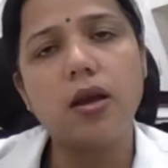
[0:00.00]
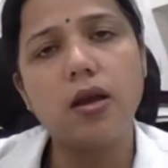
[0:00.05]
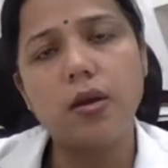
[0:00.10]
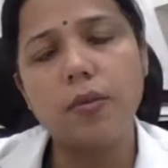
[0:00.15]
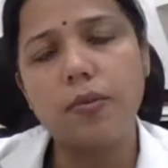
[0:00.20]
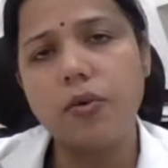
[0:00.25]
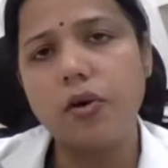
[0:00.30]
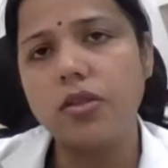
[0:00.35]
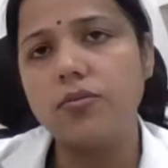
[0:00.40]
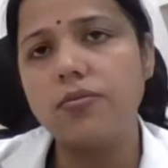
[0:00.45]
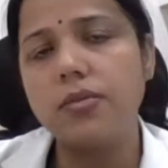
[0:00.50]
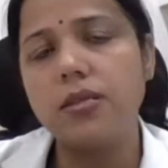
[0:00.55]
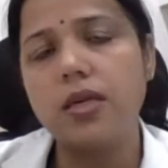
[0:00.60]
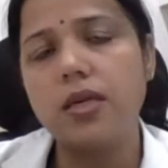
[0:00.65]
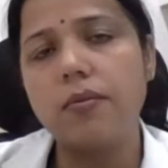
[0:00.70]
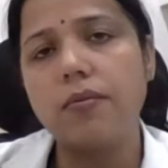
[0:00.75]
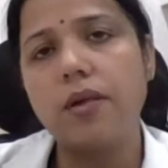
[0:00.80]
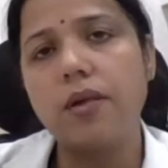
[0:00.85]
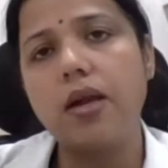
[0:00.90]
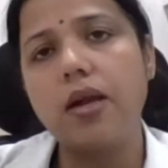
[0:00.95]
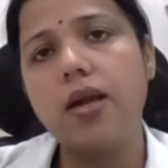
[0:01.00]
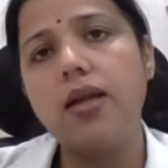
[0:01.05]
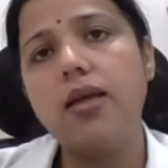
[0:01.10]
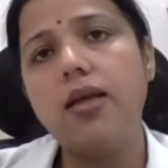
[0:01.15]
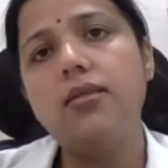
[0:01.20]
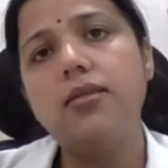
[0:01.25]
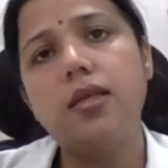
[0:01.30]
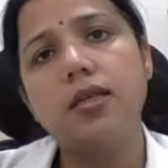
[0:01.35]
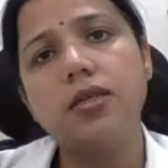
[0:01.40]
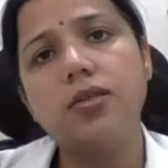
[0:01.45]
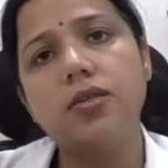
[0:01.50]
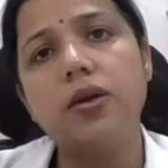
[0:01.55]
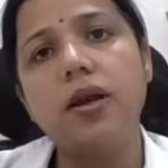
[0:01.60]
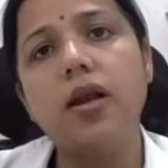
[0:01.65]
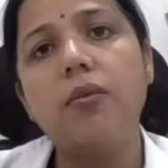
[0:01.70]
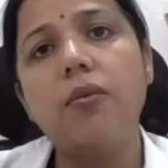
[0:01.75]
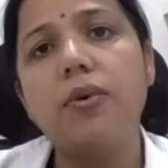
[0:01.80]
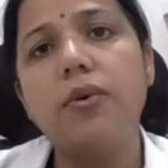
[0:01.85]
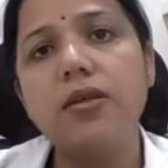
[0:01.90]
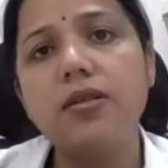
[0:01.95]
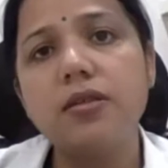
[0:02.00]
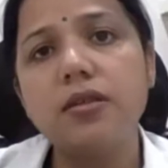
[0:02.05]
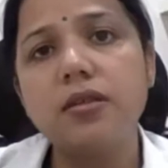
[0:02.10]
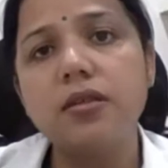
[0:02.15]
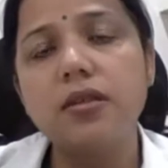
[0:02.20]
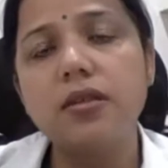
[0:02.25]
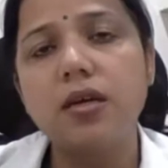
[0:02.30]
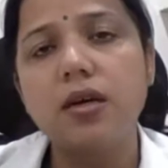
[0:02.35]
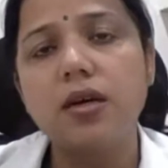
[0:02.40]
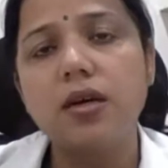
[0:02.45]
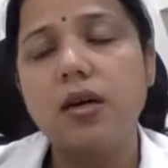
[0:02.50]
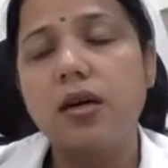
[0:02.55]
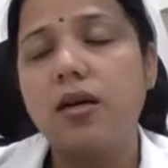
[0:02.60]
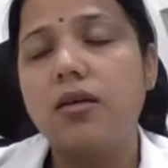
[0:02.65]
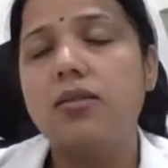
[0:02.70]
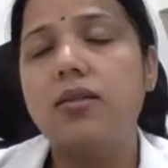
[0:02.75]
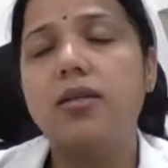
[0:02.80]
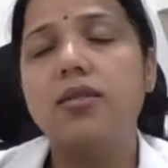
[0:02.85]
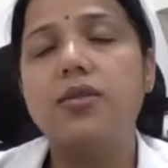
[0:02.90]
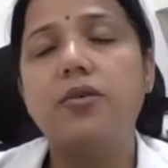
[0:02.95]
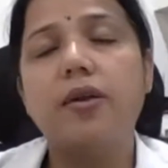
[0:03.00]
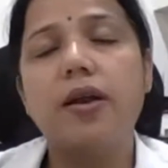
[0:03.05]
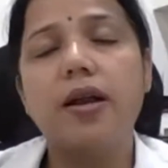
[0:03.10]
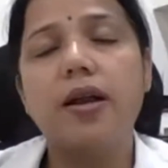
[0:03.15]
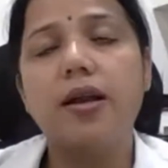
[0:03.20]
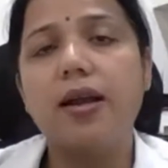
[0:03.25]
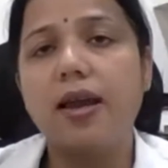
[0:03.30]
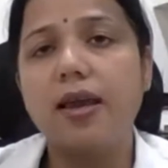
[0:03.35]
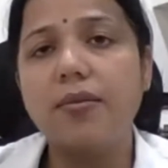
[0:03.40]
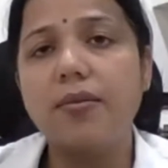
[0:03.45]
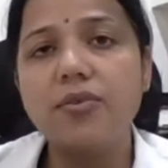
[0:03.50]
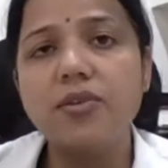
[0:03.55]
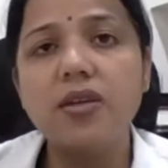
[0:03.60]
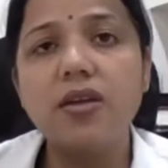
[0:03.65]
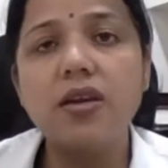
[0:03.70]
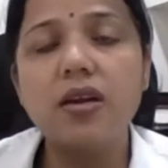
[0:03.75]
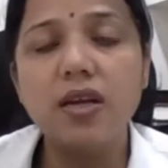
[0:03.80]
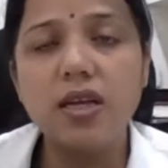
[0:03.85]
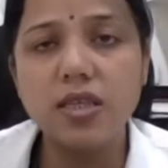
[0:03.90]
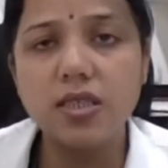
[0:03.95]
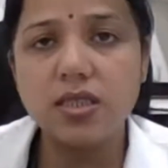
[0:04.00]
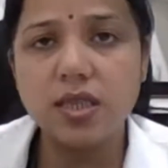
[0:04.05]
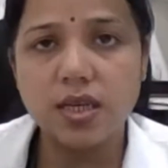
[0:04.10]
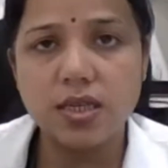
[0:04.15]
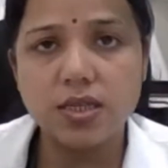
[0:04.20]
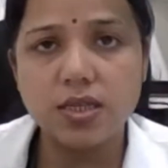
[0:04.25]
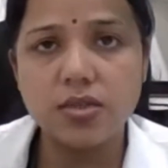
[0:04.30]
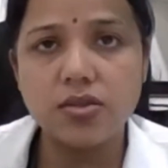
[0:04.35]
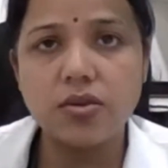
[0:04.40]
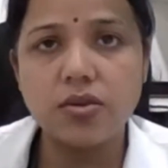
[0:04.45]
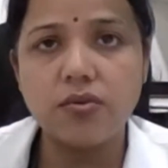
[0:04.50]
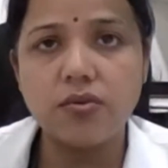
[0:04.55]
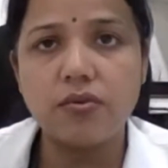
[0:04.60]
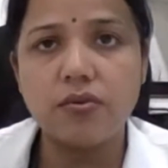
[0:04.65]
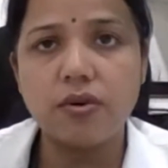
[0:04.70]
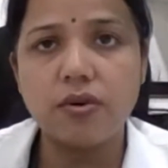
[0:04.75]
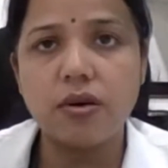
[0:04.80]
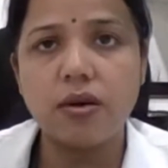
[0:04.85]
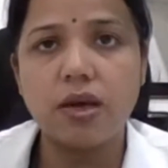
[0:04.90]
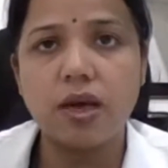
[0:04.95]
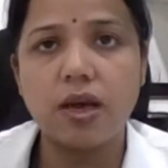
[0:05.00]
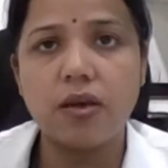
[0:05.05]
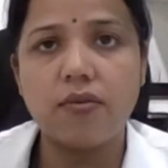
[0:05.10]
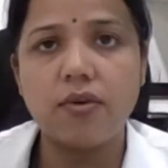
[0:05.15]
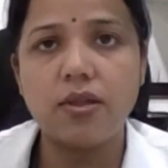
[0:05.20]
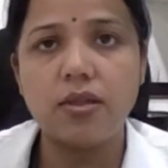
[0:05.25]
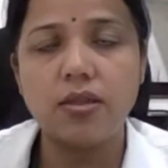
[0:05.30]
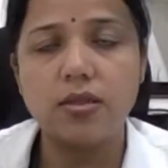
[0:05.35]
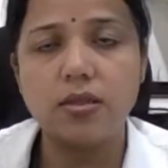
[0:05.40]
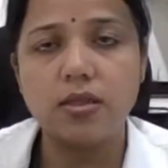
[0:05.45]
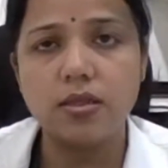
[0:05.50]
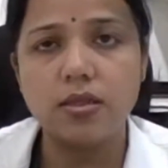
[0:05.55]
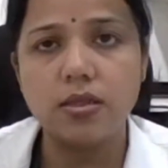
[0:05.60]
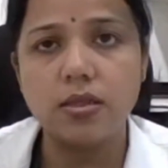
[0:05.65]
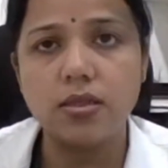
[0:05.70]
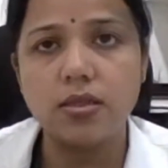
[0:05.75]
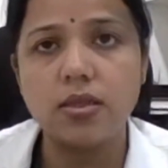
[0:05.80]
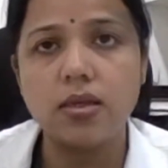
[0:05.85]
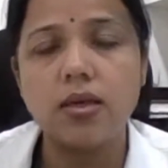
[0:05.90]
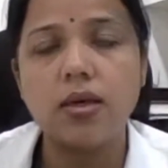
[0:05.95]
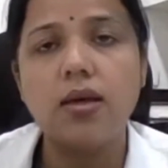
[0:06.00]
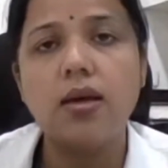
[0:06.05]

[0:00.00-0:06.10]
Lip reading: approximately 6 to 8%, 6 to 8 times increased chances of having this disease.